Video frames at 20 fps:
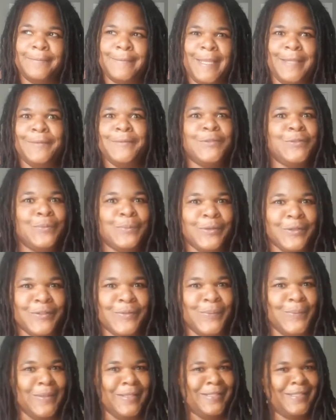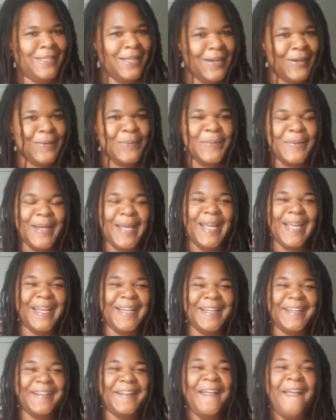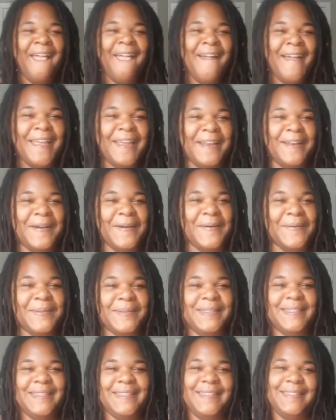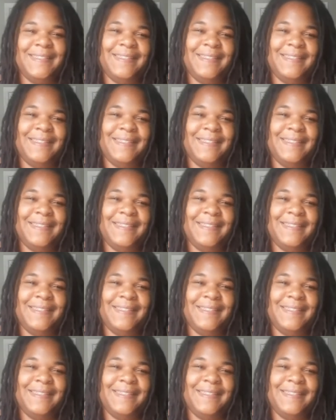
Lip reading: kill two birds with one stone, but, you know,